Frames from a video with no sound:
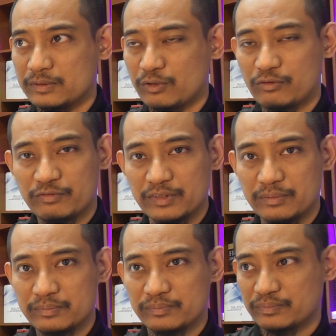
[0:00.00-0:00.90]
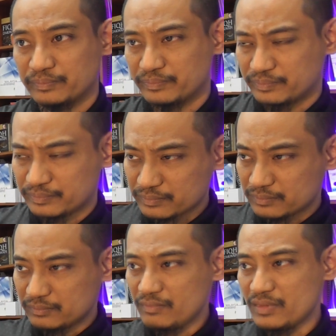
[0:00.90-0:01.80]
confirm
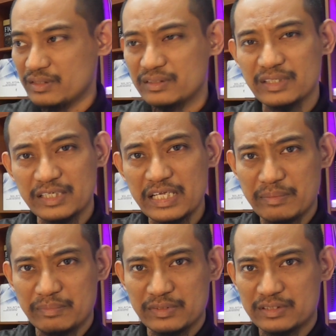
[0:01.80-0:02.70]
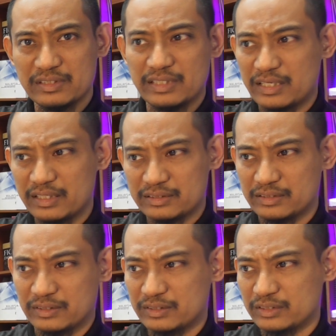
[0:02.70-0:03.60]
the name is in there,
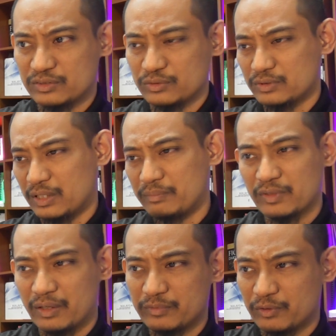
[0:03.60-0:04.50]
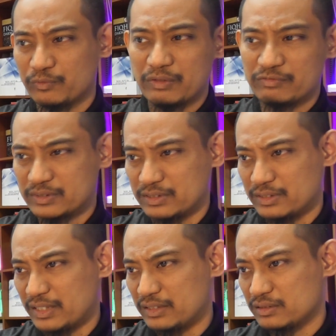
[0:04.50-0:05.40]
etc. Right? So I'm not well versed
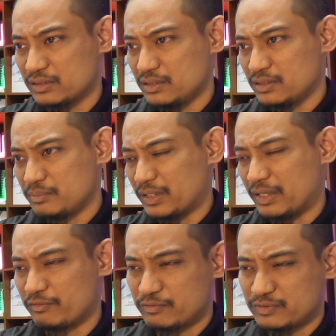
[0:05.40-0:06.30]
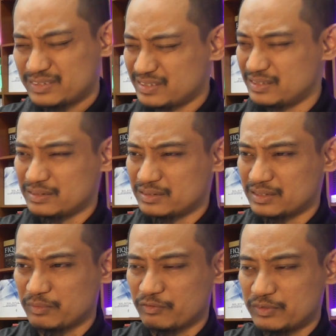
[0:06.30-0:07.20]
in that, but I've seen
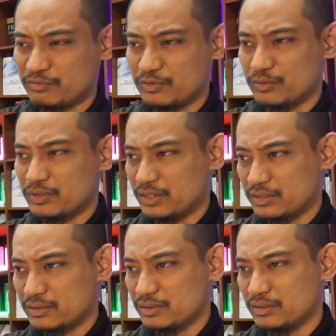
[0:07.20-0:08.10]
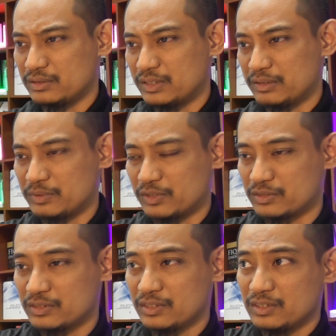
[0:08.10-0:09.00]
some of the view like in that
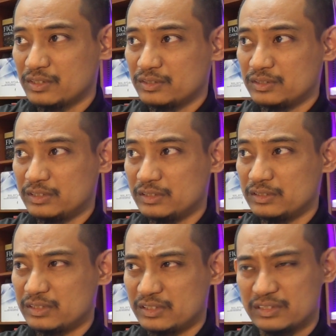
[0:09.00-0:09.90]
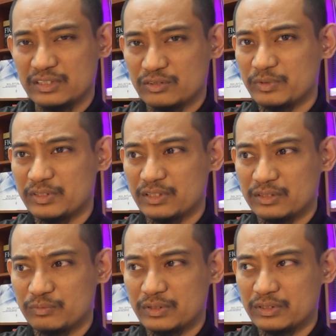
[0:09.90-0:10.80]
because the Christian normally are
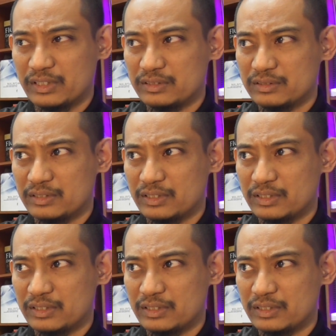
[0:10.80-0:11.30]
the one that